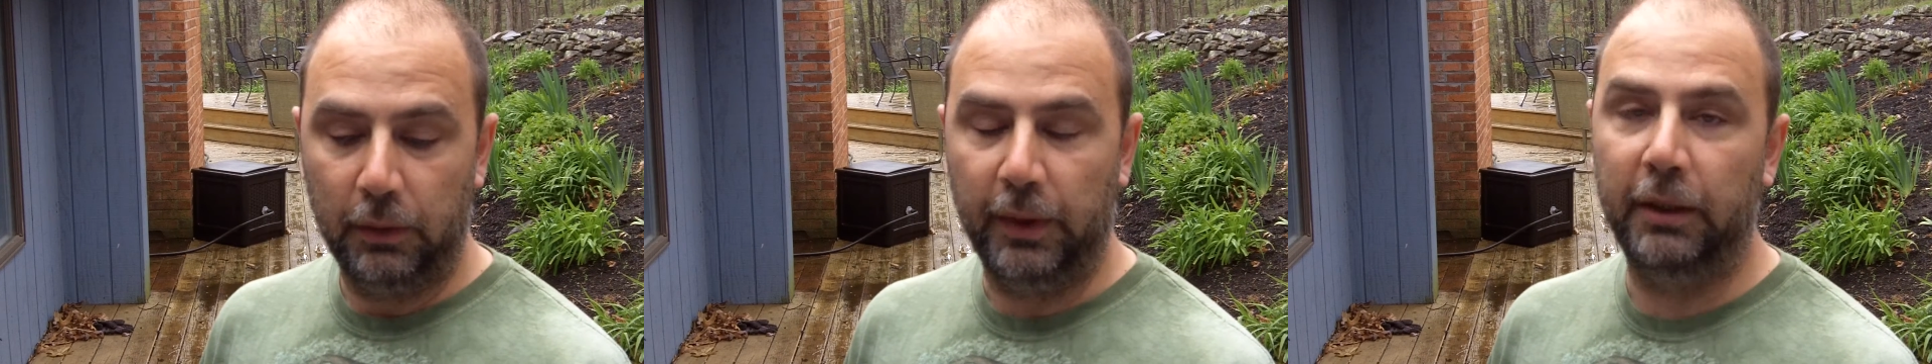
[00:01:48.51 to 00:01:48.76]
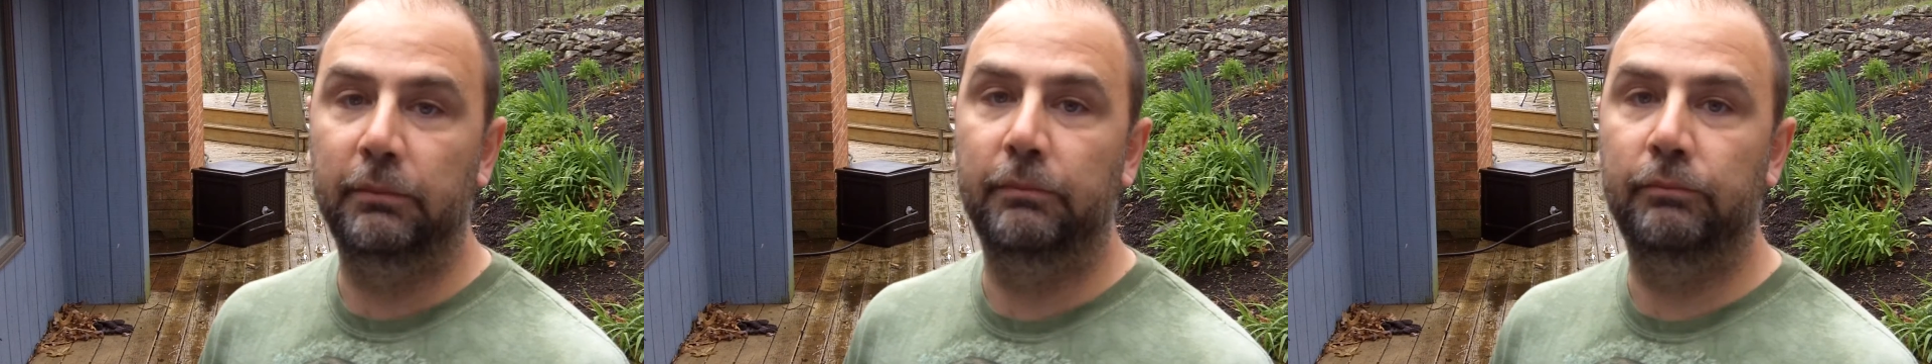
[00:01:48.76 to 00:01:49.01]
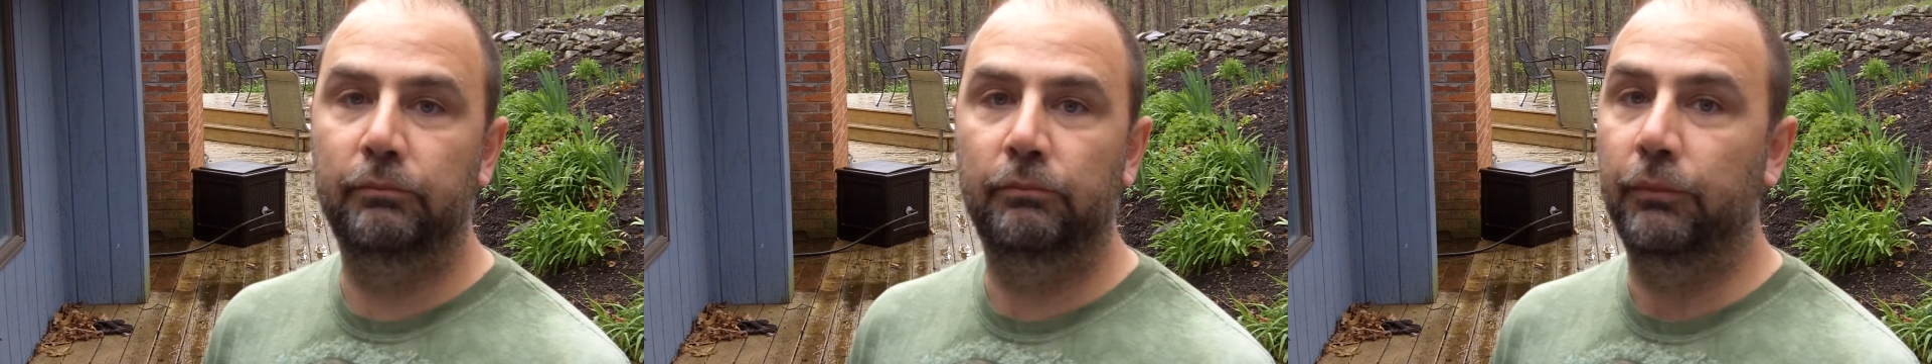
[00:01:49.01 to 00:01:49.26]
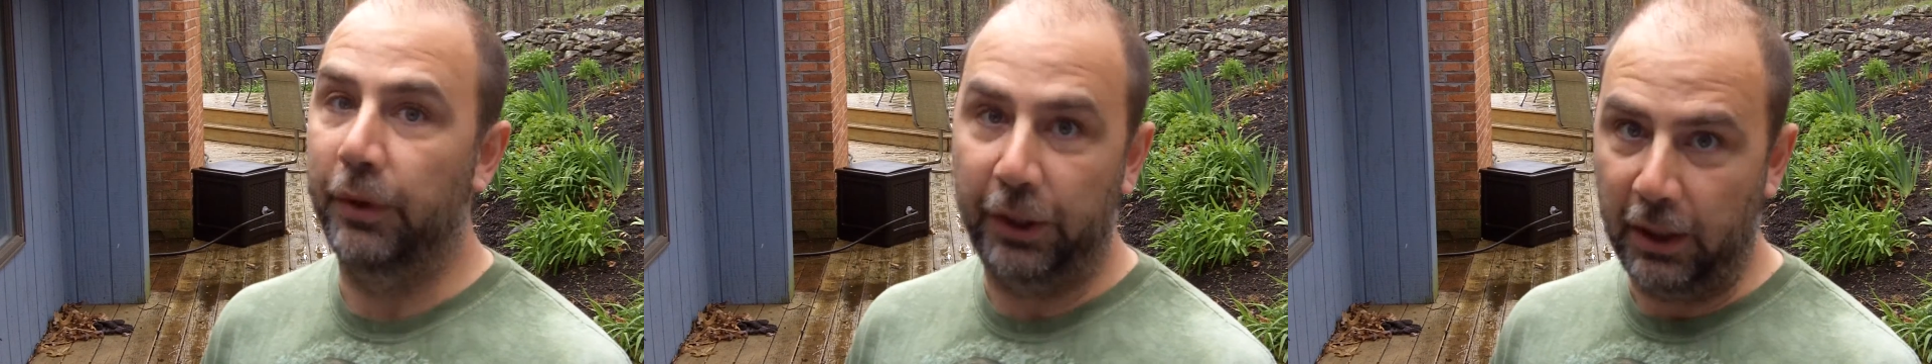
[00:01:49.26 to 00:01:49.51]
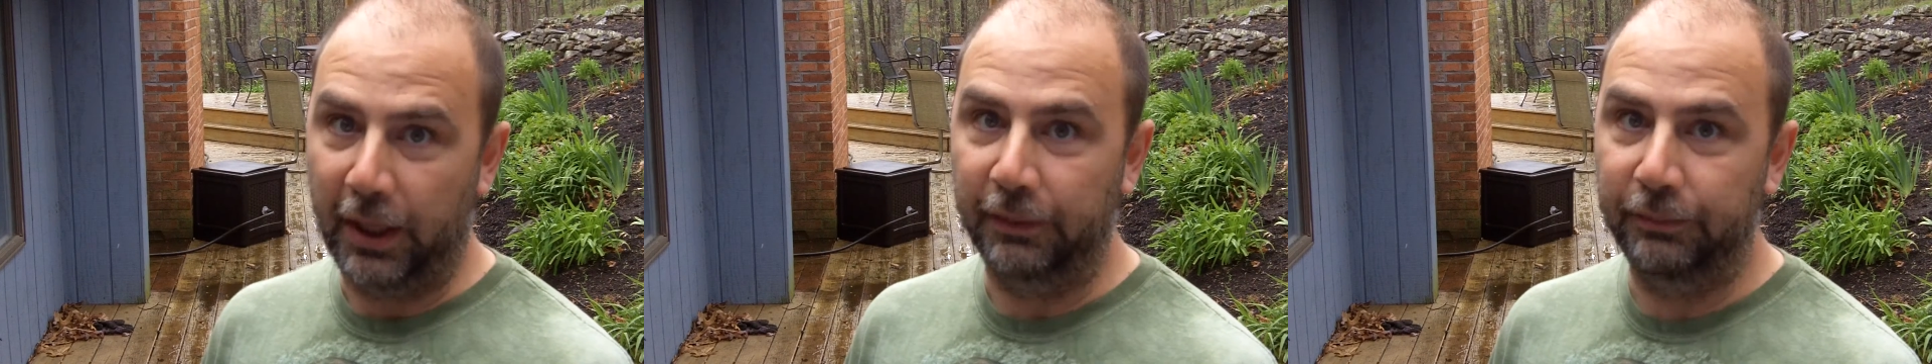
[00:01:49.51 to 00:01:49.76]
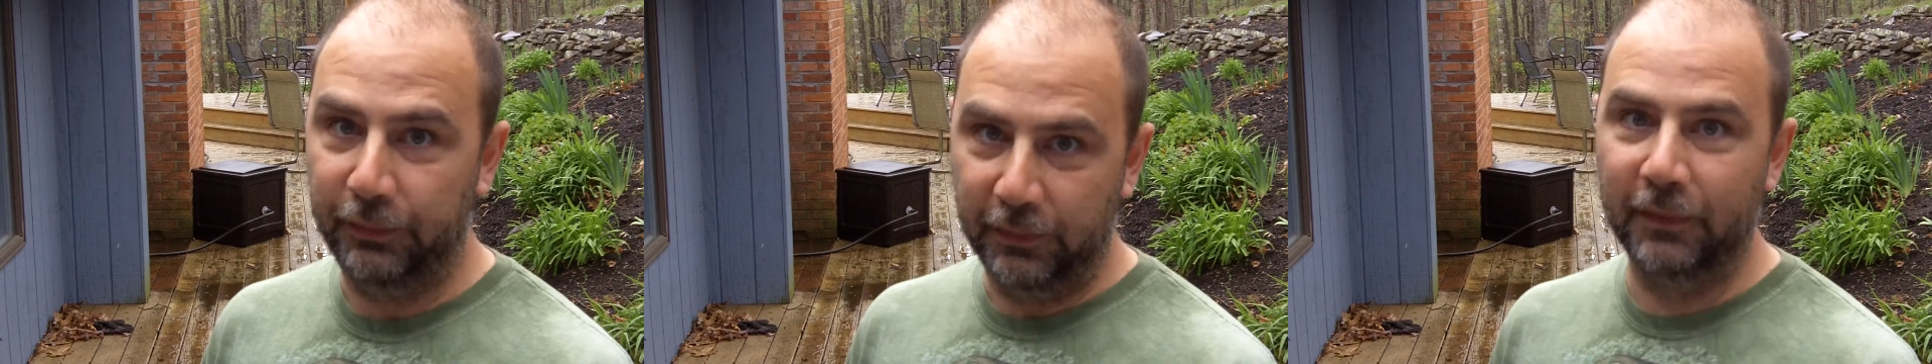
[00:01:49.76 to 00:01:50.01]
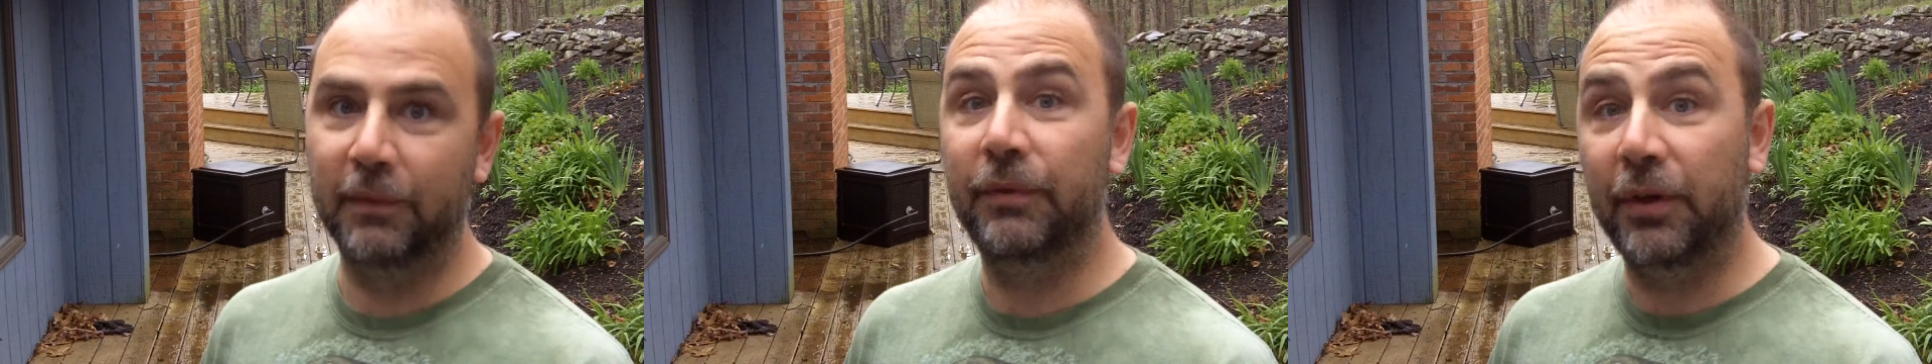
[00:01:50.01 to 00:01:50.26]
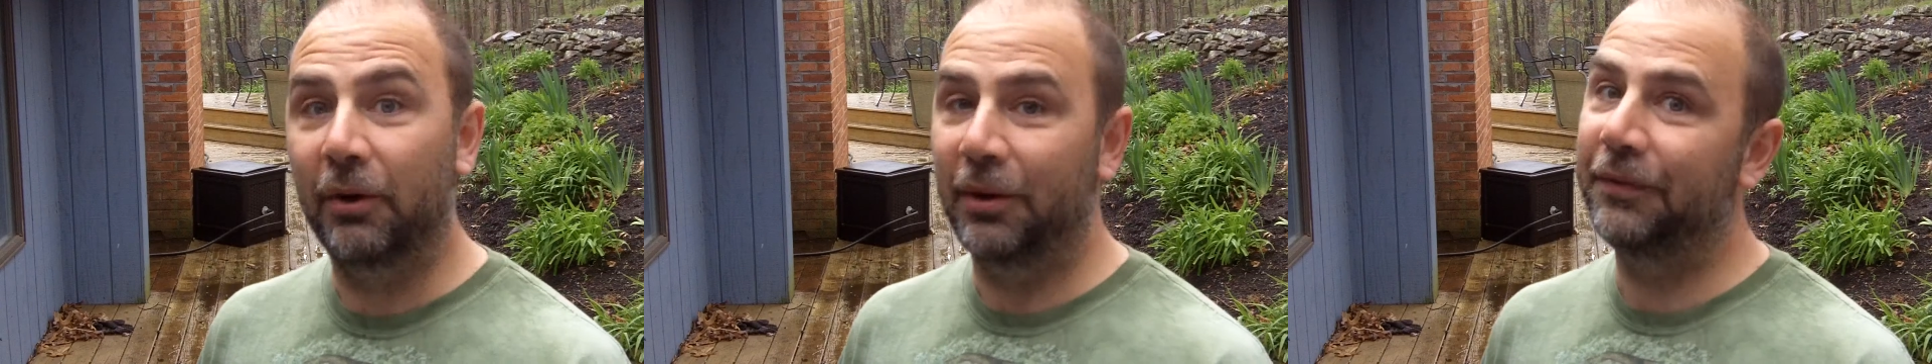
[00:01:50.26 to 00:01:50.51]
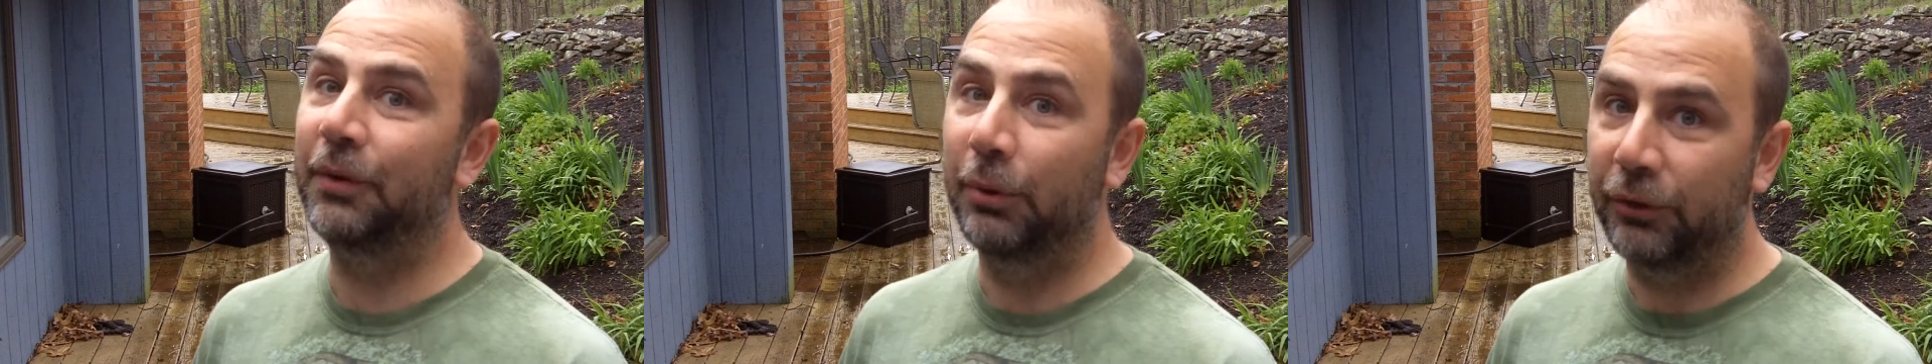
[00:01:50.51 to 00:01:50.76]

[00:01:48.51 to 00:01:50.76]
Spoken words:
Well, they're not. So if you